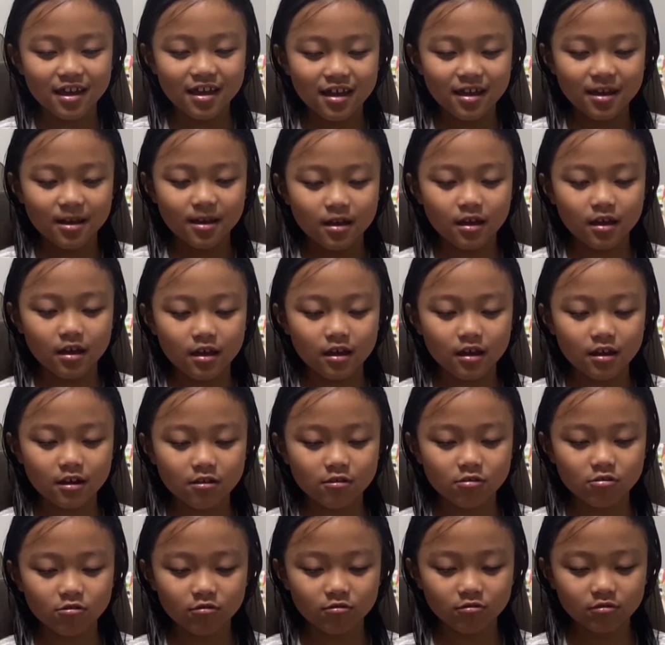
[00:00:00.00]
And it's
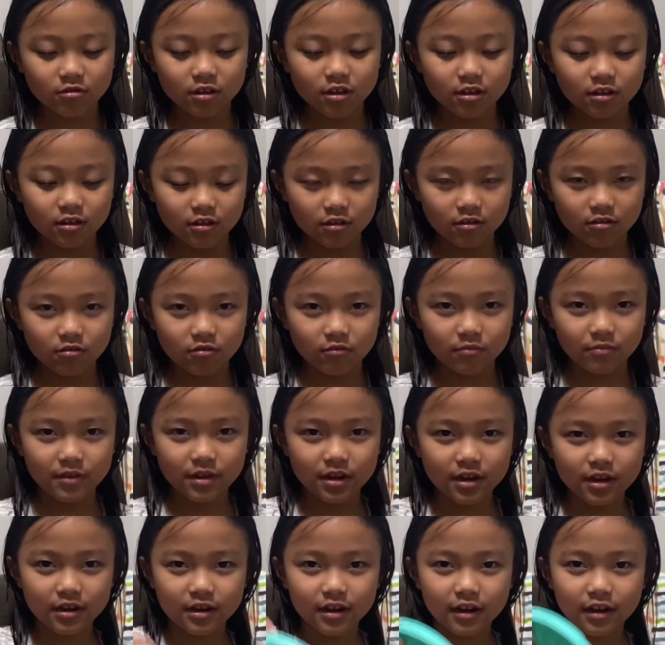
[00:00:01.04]
only a little bit
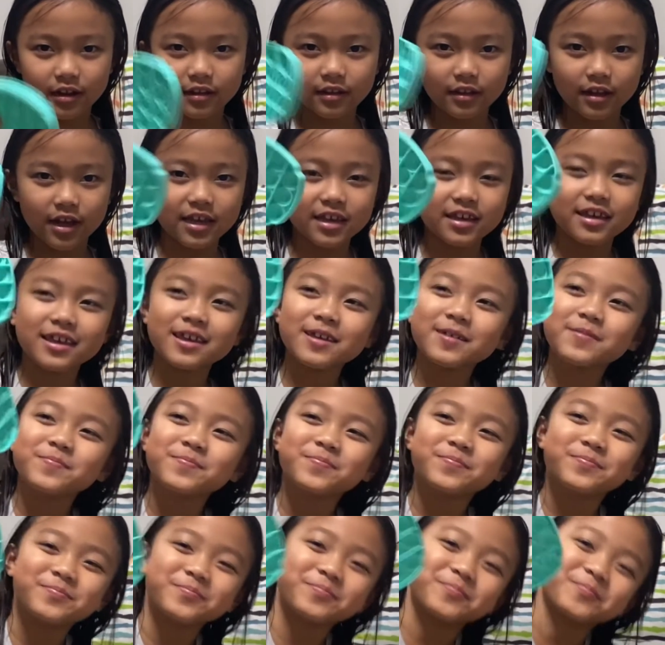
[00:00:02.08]
and I like it.
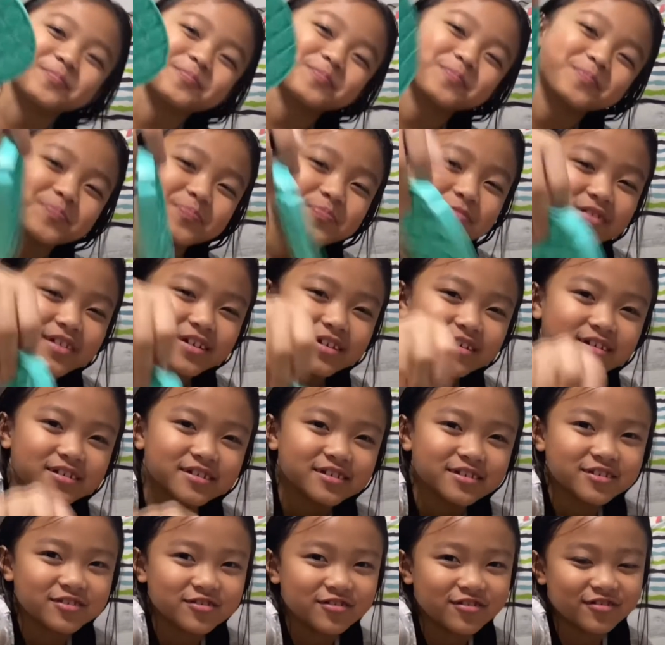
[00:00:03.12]

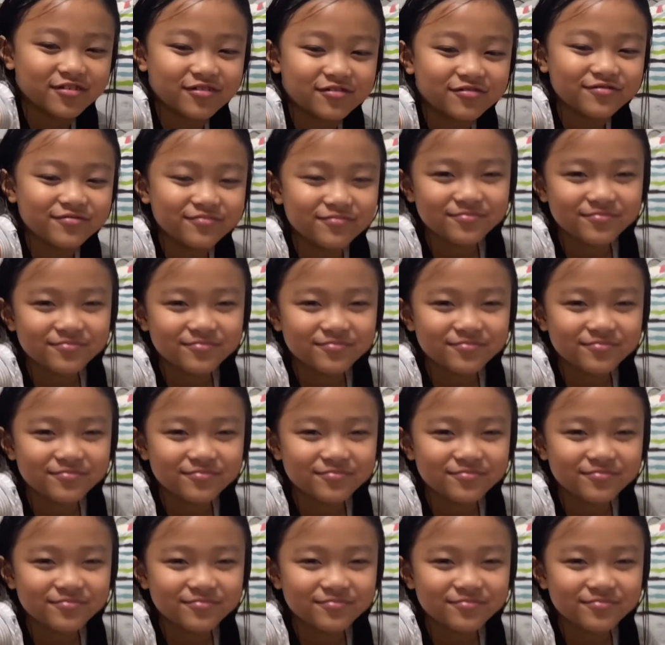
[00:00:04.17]
So